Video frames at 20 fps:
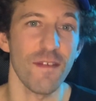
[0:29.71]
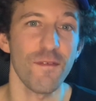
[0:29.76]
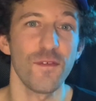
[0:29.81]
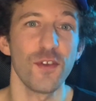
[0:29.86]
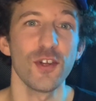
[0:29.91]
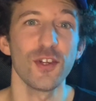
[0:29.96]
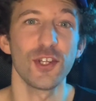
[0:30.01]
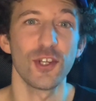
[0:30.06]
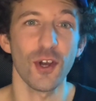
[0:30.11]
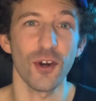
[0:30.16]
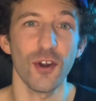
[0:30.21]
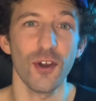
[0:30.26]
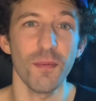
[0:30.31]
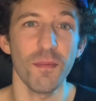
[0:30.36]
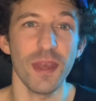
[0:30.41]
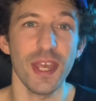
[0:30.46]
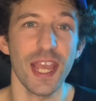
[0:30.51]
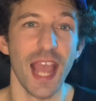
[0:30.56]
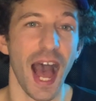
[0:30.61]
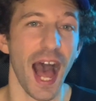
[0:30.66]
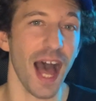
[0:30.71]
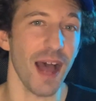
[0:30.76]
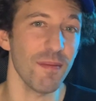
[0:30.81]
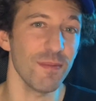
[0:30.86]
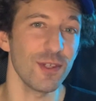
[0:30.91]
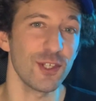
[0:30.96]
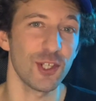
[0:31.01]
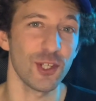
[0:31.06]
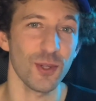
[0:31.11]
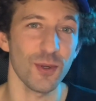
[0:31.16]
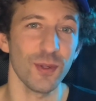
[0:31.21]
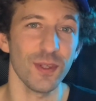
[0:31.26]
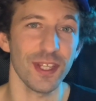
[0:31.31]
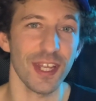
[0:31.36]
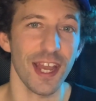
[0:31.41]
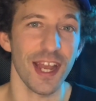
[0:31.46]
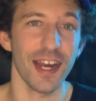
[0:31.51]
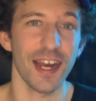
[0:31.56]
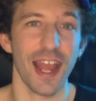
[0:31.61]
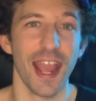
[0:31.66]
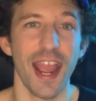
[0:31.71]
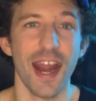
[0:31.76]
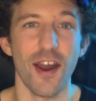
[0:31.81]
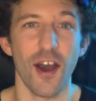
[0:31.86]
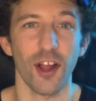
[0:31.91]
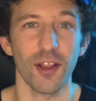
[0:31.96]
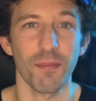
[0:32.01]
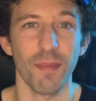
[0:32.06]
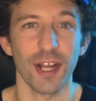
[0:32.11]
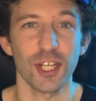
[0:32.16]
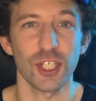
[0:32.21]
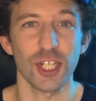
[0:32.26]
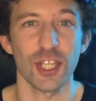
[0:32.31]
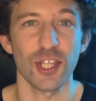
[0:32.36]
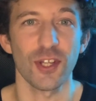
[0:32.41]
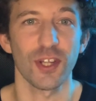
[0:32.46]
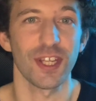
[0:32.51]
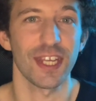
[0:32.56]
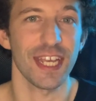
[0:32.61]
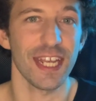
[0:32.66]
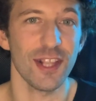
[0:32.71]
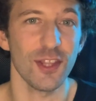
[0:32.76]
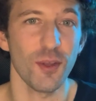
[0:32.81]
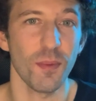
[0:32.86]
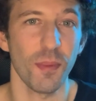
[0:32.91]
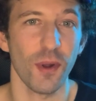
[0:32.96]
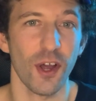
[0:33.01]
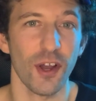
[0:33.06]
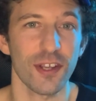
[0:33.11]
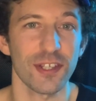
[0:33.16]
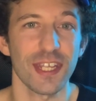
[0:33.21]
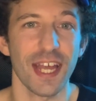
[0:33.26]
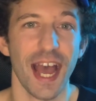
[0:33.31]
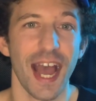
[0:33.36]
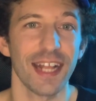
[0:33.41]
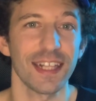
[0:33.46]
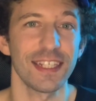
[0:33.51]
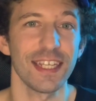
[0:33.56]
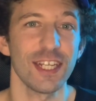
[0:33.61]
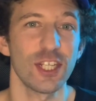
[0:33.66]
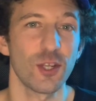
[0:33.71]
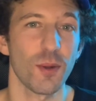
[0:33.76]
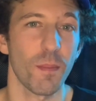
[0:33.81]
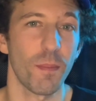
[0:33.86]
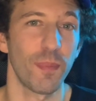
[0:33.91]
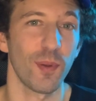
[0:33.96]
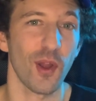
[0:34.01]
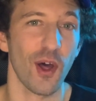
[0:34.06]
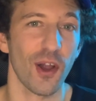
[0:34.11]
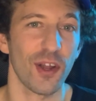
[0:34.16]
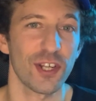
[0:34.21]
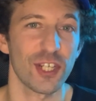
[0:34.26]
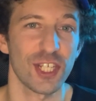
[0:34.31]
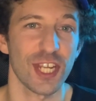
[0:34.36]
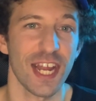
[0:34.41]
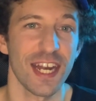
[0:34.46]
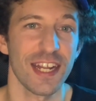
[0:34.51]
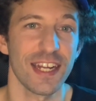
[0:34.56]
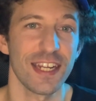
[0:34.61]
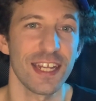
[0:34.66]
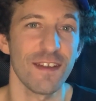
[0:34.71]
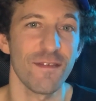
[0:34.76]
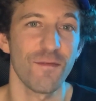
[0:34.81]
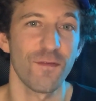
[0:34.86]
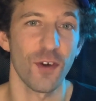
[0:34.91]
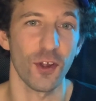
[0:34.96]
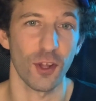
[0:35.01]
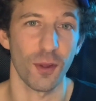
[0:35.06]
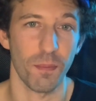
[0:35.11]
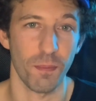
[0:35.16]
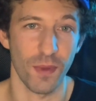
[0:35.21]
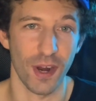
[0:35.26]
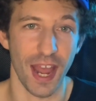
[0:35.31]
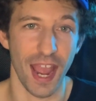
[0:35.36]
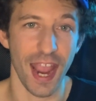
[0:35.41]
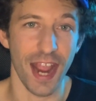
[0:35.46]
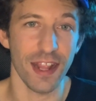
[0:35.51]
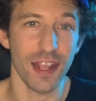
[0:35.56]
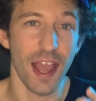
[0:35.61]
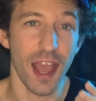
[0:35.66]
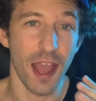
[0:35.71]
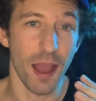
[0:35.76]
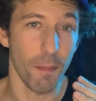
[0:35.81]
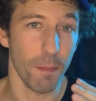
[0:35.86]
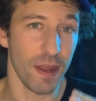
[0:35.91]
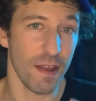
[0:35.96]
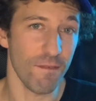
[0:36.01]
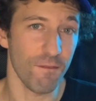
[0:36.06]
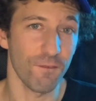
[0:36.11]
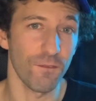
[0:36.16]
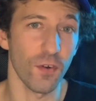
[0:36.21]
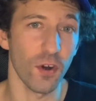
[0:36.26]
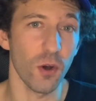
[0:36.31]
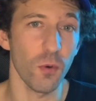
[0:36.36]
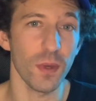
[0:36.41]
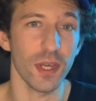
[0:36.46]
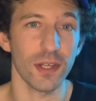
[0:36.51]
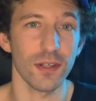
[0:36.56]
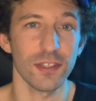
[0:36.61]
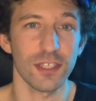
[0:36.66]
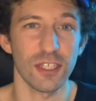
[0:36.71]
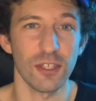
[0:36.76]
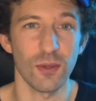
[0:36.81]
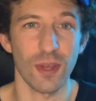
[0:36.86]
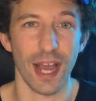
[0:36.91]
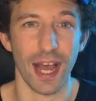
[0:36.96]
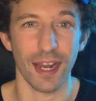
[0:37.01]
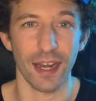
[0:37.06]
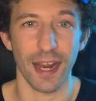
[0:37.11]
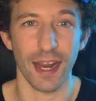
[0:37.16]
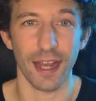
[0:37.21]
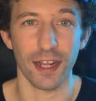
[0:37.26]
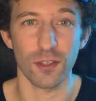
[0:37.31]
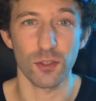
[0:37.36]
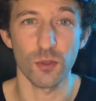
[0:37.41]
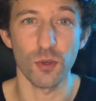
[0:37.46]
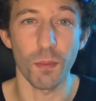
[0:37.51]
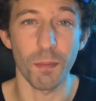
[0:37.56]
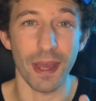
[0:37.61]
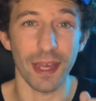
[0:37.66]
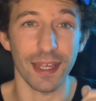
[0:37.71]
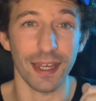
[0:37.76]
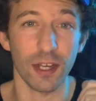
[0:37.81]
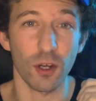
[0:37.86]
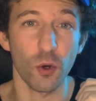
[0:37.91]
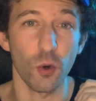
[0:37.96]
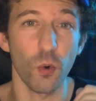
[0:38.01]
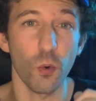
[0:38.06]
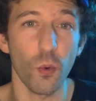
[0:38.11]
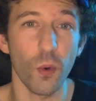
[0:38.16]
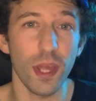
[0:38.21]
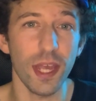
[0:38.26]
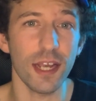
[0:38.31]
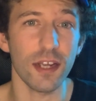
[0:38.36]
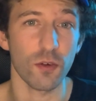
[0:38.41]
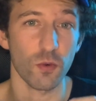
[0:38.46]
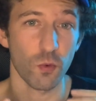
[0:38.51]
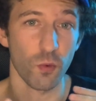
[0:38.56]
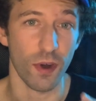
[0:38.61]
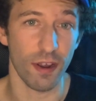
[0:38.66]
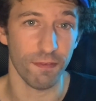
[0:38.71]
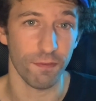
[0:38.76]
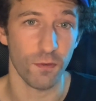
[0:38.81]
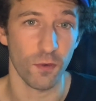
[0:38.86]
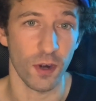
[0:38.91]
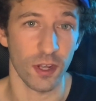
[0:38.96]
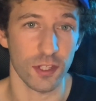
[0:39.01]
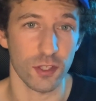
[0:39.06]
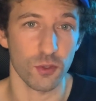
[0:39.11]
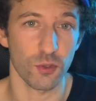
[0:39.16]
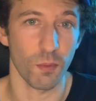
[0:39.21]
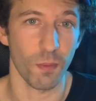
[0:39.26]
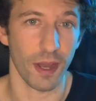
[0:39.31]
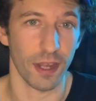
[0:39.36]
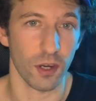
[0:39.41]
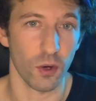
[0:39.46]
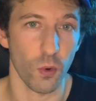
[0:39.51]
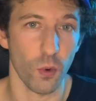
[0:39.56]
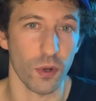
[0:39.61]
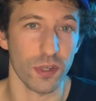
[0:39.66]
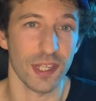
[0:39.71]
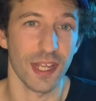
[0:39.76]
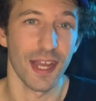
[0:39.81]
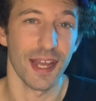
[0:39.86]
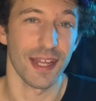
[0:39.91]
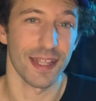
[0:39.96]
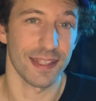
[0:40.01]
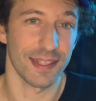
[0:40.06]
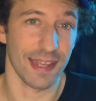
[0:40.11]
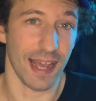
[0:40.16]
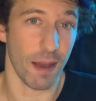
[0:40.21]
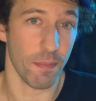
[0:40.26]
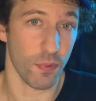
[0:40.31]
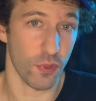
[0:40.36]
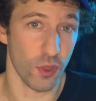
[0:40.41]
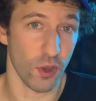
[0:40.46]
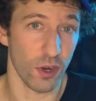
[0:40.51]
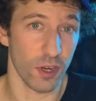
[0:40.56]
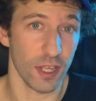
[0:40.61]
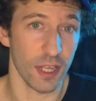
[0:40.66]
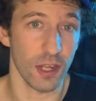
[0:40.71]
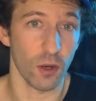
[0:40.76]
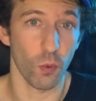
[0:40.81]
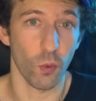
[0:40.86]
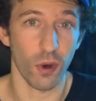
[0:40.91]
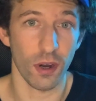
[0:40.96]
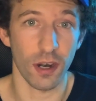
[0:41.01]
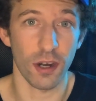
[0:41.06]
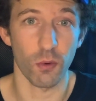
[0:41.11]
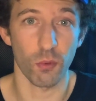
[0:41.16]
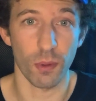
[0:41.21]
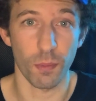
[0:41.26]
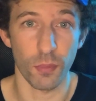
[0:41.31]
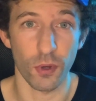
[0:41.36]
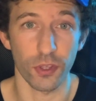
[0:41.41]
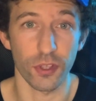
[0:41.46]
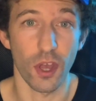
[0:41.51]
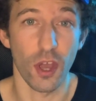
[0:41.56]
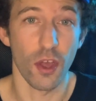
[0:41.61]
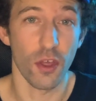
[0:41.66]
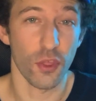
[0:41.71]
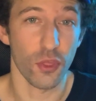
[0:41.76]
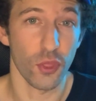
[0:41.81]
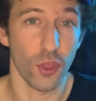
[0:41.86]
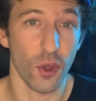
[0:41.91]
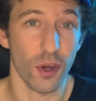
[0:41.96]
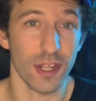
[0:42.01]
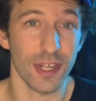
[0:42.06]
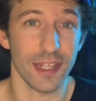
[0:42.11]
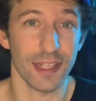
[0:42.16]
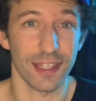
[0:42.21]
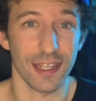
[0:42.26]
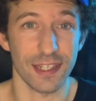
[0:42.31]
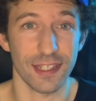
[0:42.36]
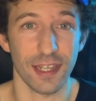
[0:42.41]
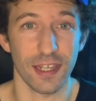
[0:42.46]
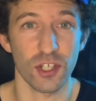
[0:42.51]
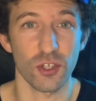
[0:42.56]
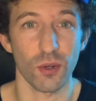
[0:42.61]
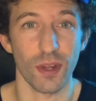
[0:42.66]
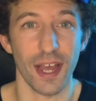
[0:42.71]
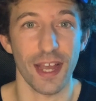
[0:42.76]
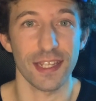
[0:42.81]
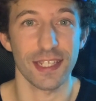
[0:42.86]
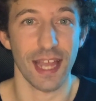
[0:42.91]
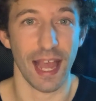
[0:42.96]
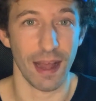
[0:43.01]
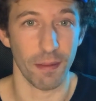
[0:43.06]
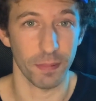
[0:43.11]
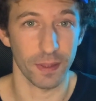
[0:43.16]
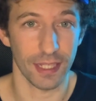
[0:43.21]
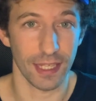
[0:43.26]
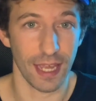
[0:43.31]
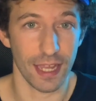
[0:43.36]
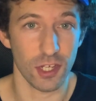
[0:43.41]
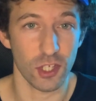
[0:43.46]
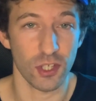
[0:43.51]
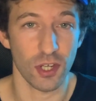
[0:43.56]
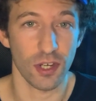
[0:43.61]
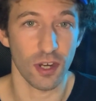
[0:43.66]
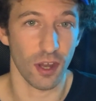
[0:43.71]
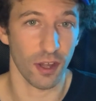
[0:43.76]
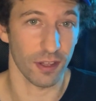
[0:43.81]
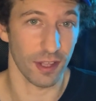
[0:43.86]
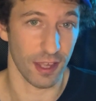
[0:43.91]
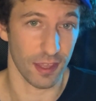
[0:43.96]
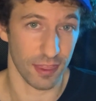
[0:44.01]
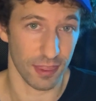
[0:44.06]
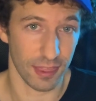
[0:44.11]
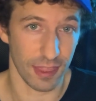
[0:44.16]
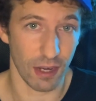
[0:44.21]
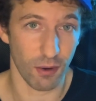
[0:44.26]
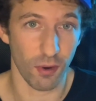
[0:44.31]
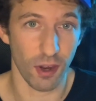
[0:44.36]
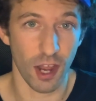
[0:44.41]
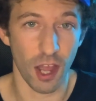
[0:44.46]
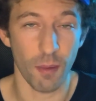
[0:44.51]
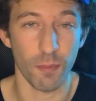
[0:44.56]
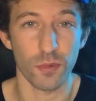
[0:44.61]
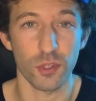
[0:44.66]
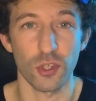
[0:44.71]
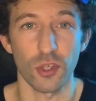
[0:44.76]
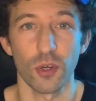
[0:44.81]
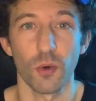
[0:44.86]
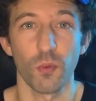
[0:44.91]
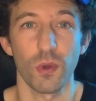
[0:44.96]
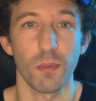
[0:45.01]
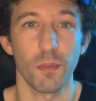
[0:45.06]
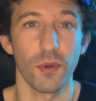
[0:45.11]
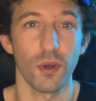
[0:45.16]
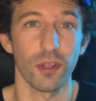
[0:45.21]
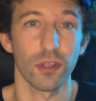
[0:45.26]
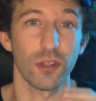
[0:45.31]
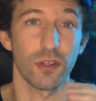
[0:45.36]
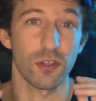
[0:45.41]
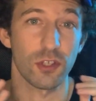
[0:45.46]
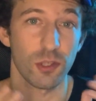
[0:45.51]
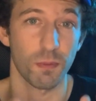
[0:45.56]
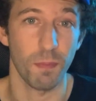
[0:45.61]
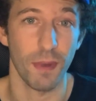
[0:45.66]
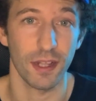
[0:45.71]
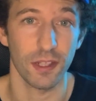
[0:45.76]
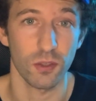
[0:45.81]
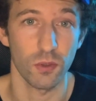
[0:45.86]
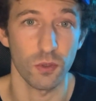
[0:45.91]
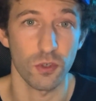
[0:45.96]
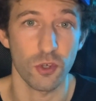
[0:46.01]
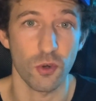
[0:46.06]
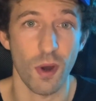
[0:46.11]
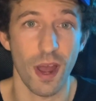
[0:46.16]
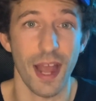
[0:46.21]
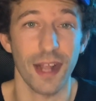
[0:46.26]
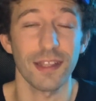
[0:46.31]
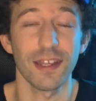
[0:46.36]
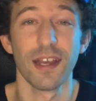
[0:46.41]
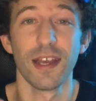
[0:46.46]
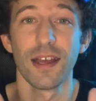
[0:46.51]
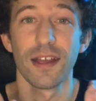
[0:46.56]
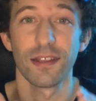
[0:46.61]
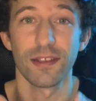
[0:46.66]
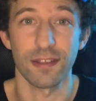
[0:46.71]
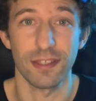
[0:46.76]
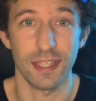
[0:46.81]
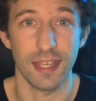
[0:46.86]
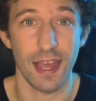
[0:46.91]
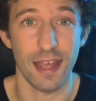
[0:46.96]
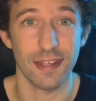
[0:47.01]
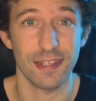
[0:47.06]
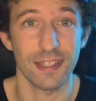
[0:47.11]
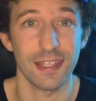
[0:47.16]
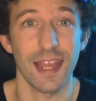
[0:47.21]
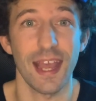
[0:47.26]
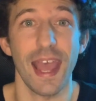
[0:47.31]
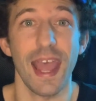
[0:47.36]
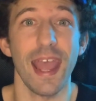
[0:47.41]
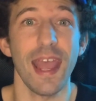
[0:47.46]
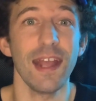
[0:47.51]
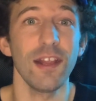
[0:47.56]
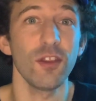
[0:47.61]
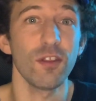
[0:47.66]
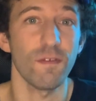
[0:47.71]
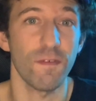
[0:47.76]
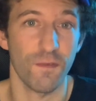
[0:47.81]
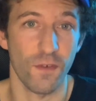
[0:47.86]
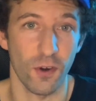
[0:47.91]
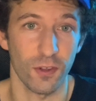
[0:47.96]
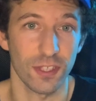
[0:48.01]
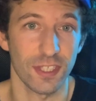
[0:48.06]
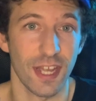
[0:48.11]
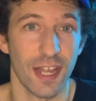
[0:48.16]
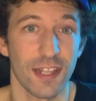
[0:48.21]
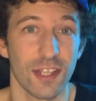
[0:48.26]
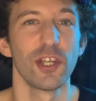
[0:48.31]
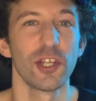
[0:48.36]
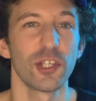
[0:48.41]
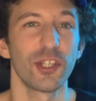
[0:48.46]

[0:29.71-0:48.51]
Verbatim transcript: If you don't know me, I'm Julien and on my channel Eat the Blocks, I teach blockchain development. And before we continue, I'd like to make a quick reference to my course DApp30 where we build 30 decentralized application on Ethereum. So we built the smart contract, the test and the front end.